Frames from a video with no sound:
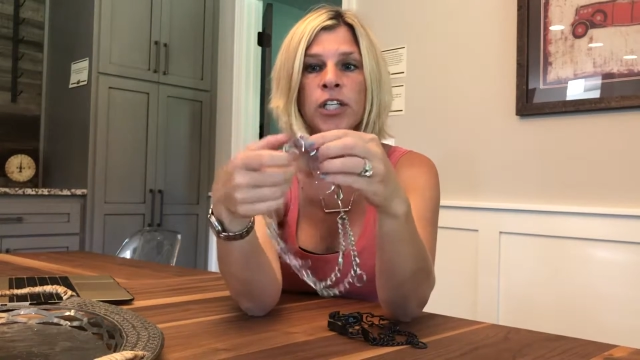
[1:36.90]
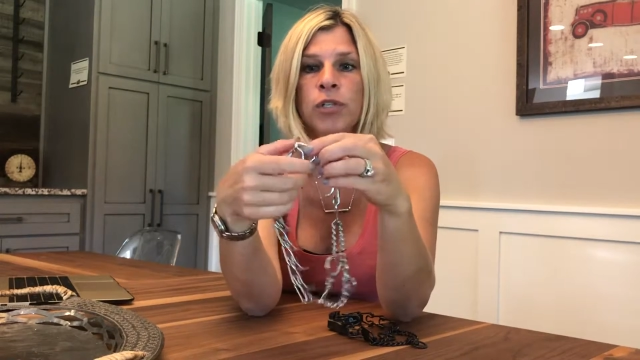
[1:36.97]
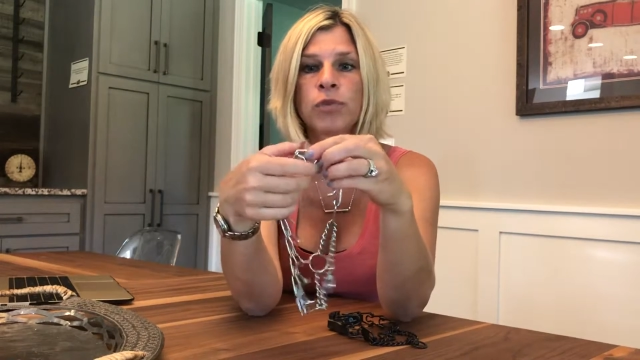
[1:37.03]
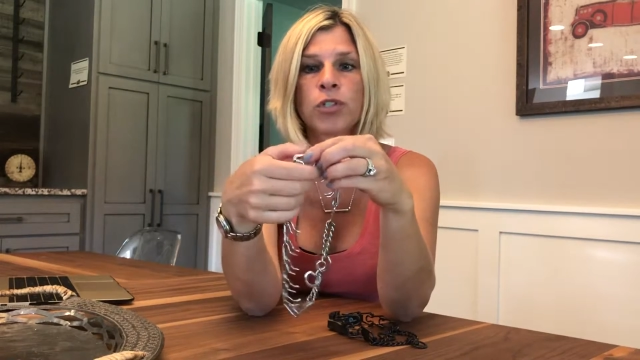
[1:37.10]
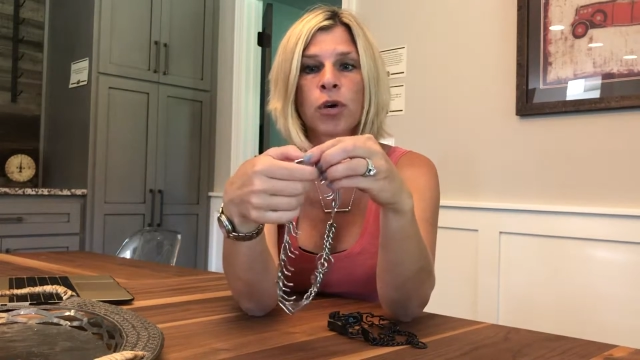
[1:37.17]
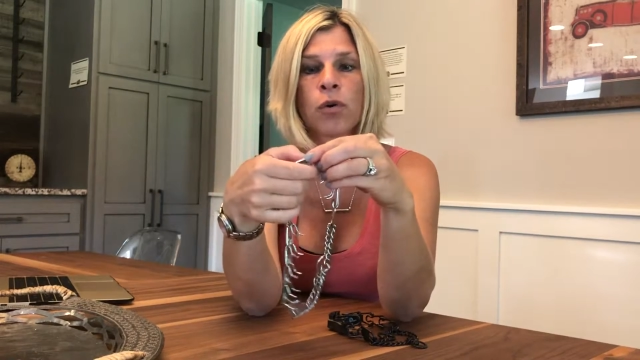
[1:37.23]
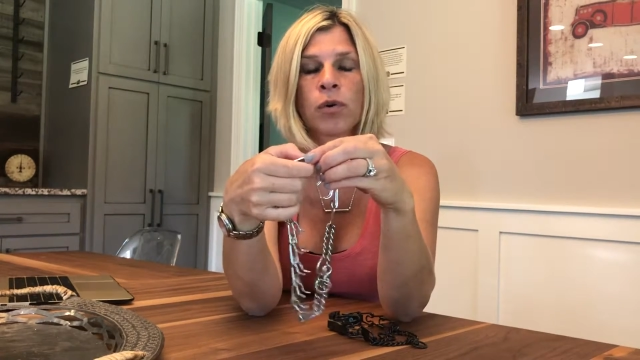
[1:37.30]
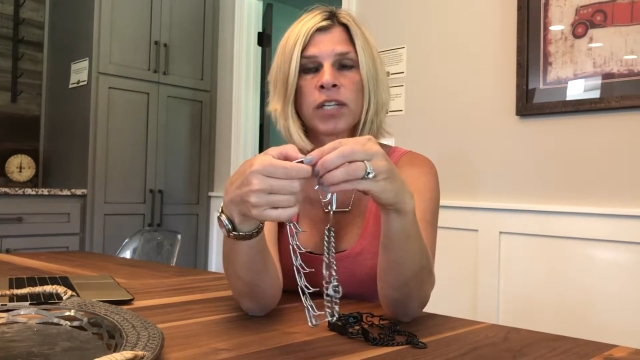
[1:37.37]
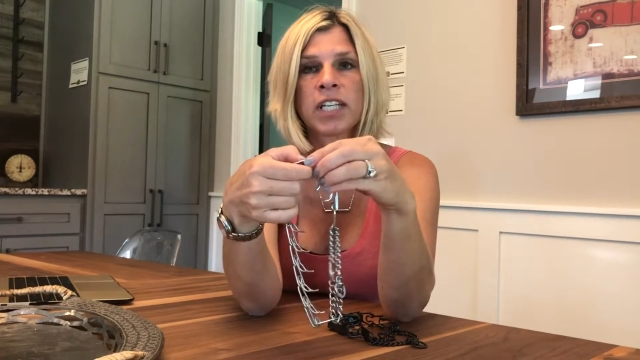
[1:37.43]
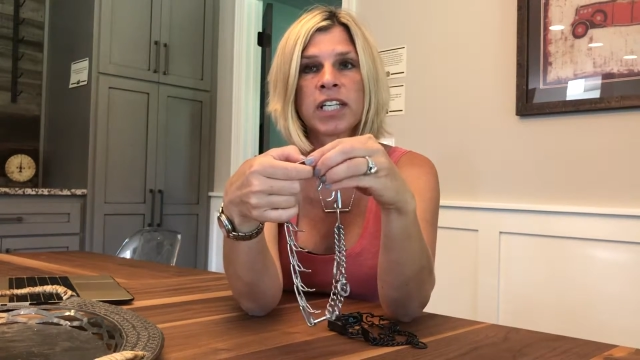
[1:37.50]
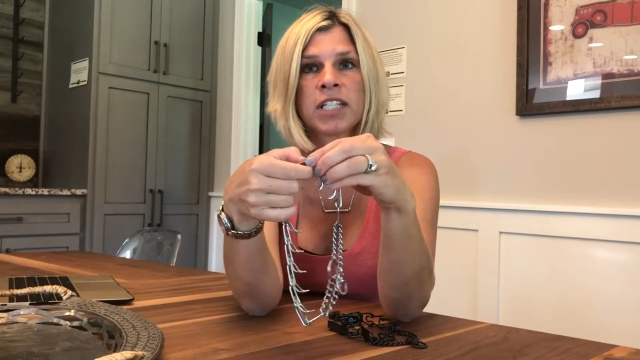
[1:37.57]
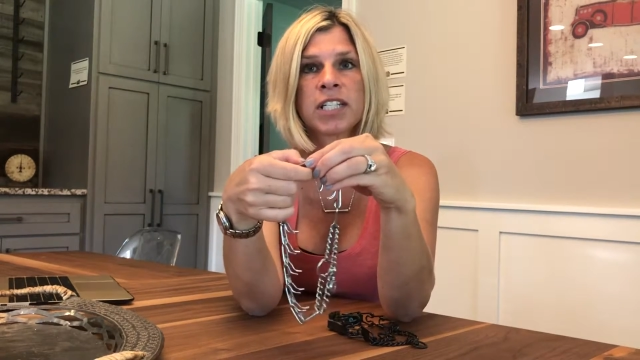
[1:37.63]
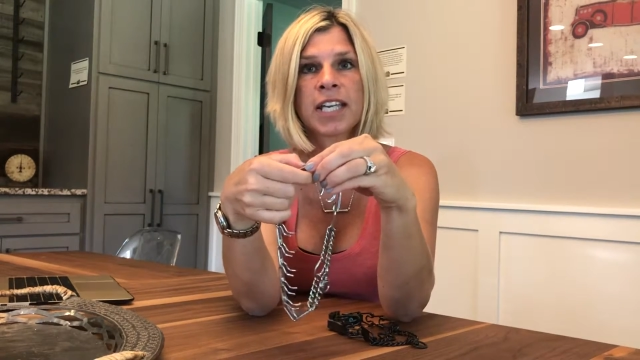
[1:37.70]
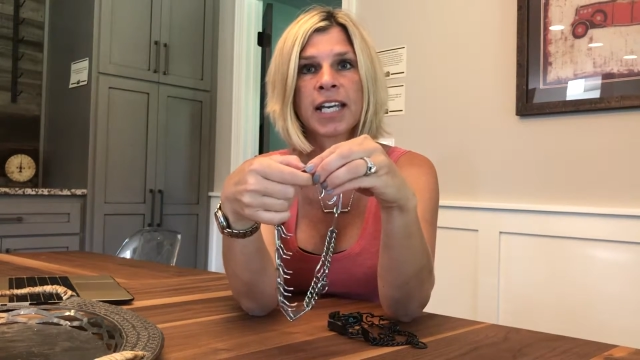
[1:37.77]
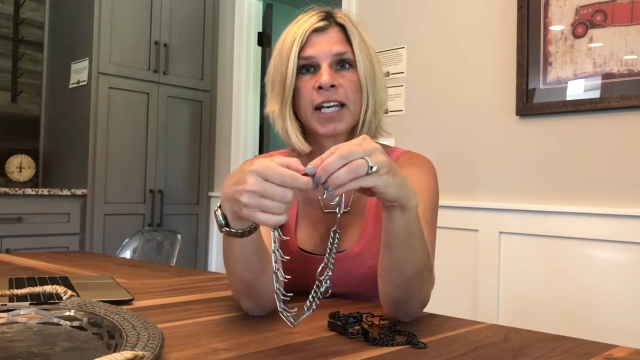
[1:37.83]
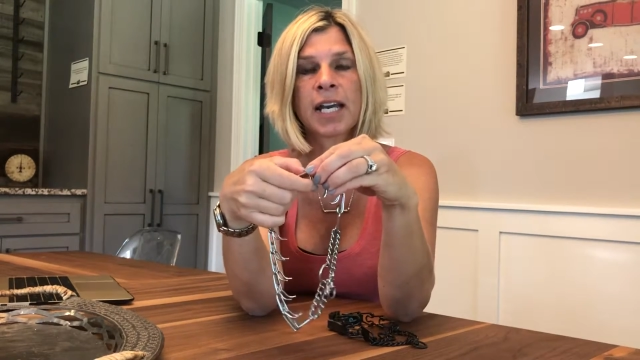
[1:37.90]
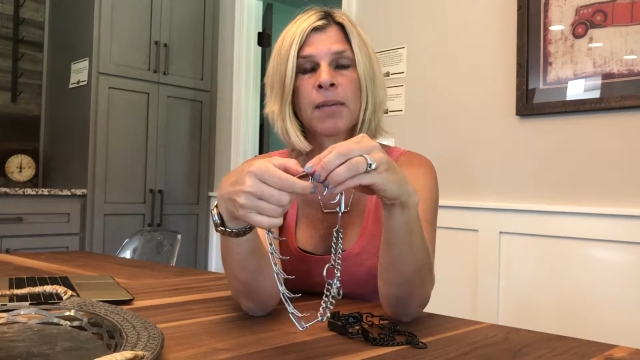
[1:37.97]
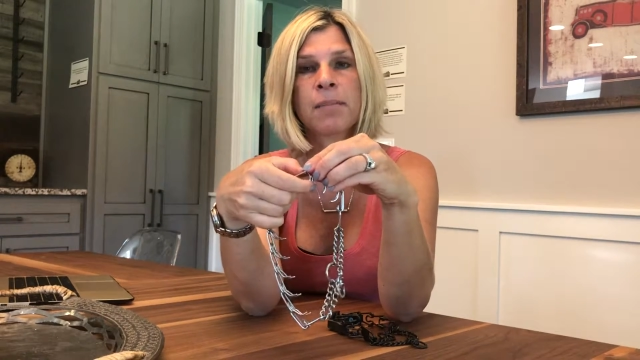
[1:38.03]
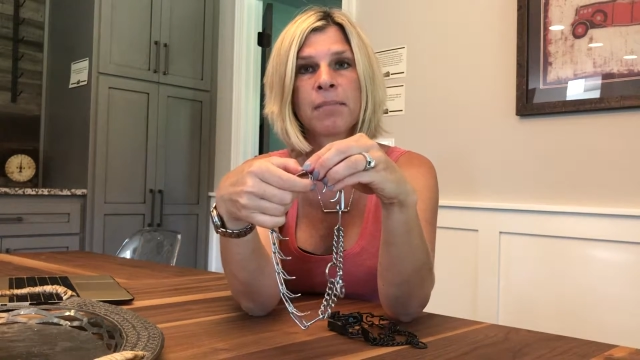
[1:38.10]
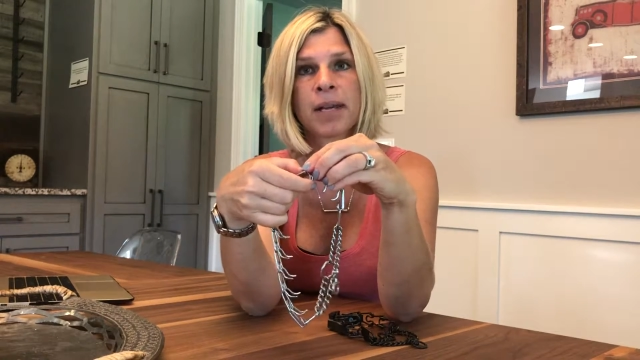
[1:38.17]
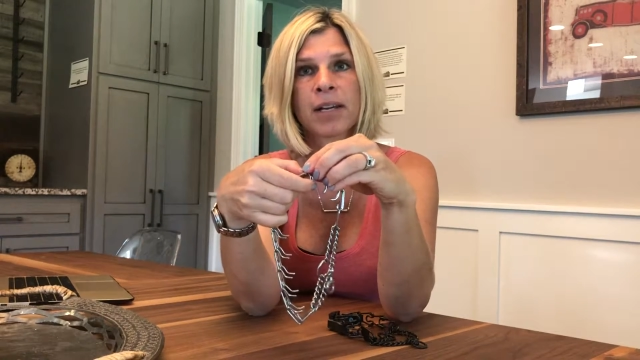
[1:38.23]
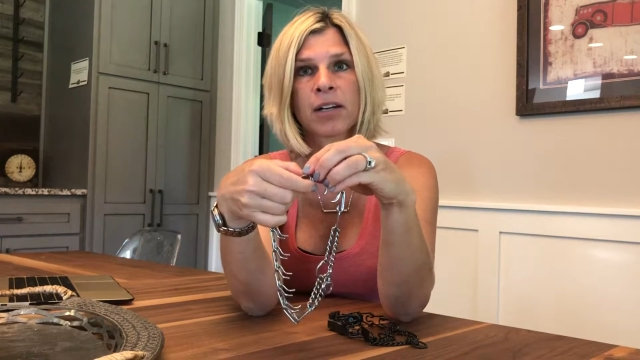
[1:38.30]
You don't need to get a
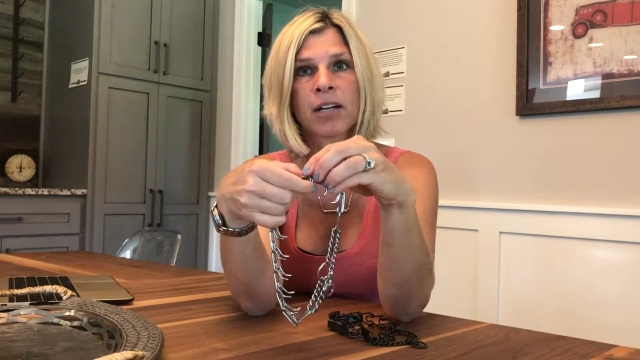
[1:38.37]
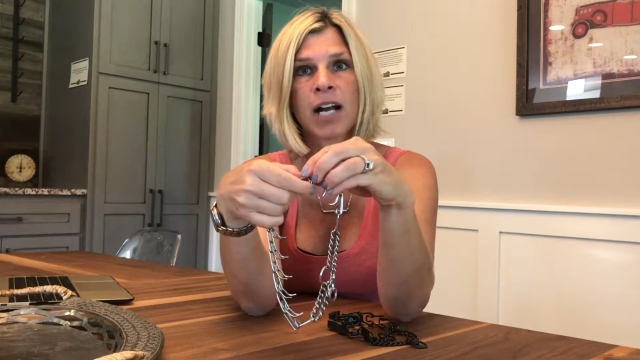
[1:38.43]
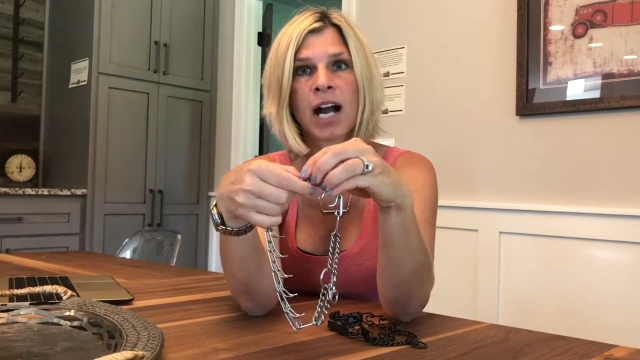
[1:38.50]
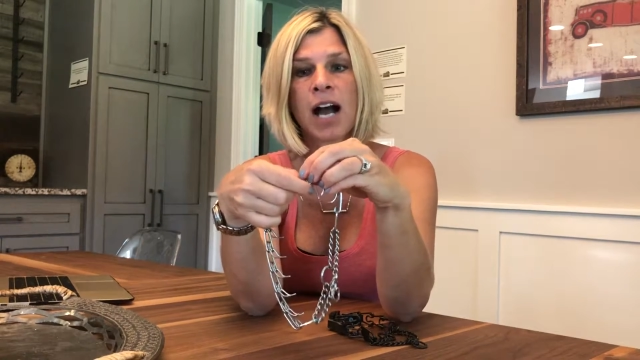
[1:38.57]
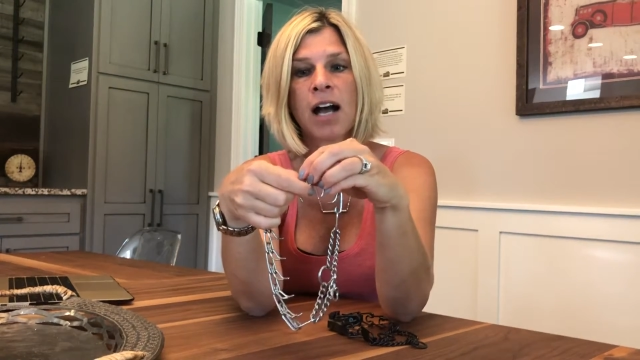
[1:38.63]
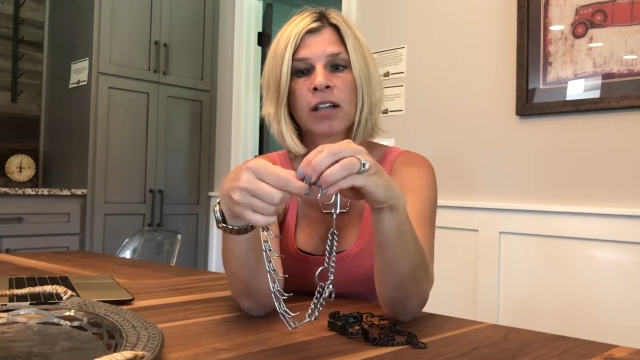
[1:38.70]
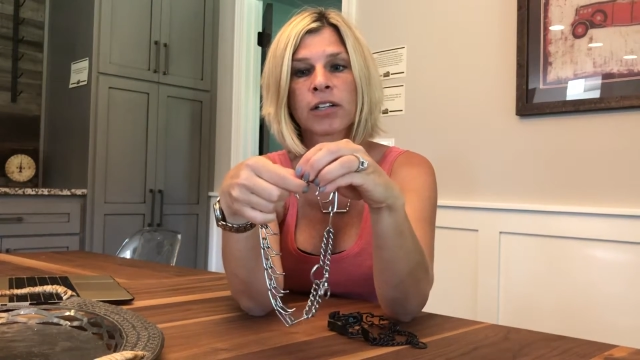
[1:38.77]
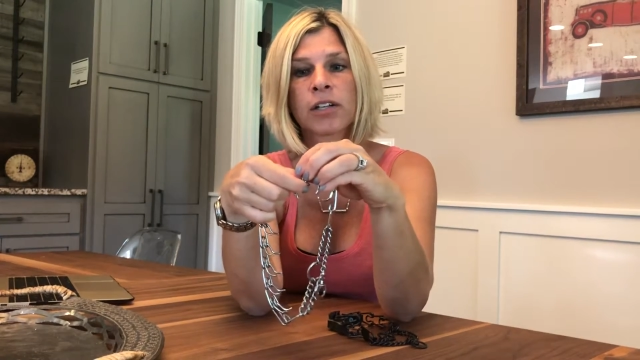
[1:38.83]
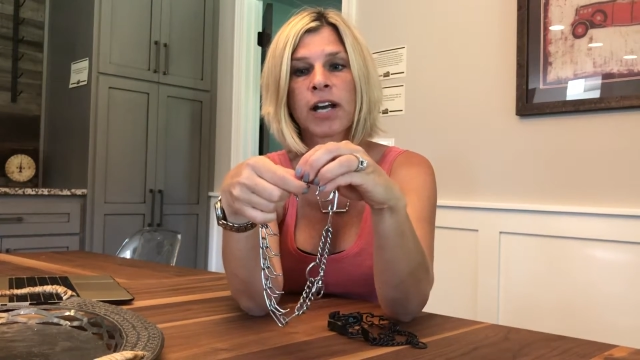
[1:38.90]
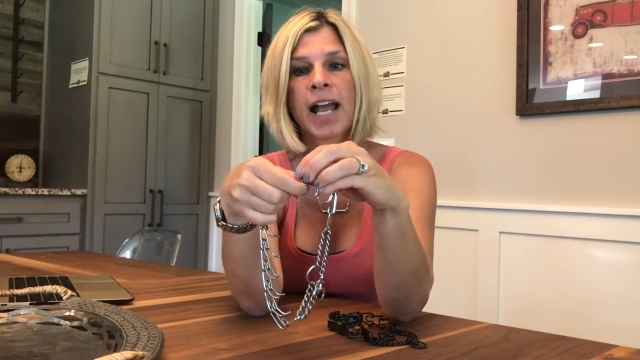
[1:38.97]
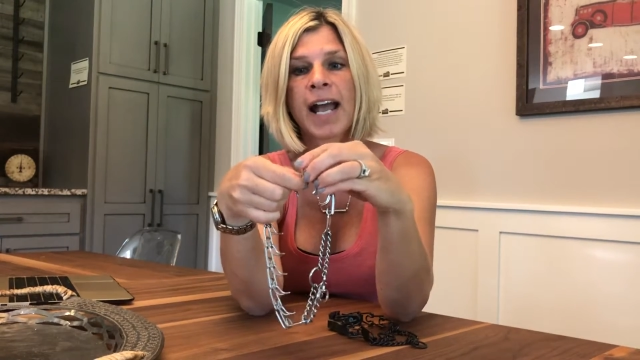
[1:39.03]
bigger collar.